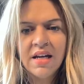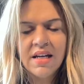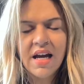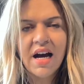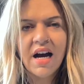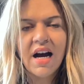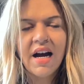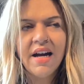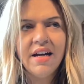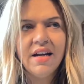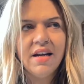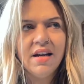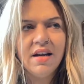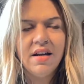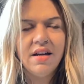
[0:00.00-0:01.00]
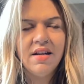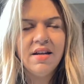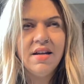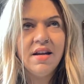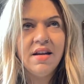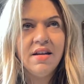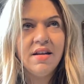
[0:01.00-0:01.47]
Yeah,
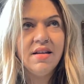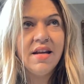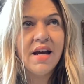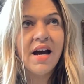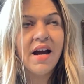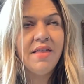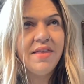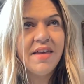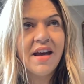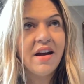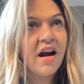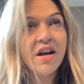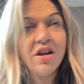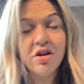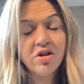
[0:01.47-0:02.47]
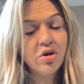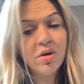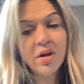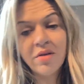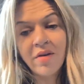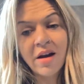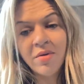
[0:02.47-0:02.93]
yeah, you're
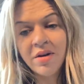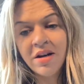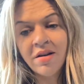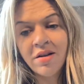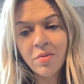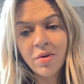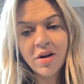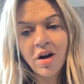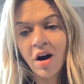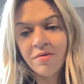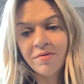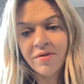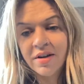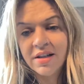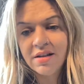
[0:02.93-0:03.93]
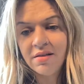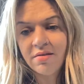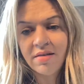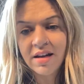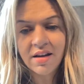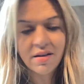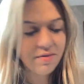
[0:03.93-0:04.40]
totally right. When you hear the word conference, you
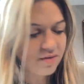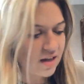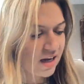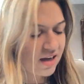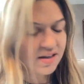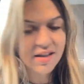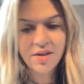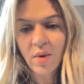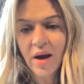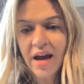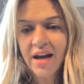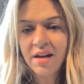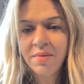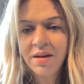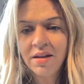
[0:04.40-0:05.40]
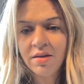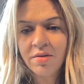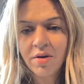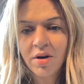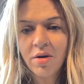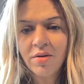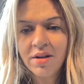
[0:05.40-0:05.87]
think of like swag being
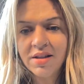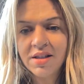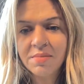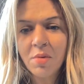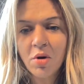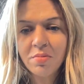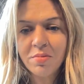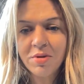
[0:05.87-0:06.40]
thrown and smoke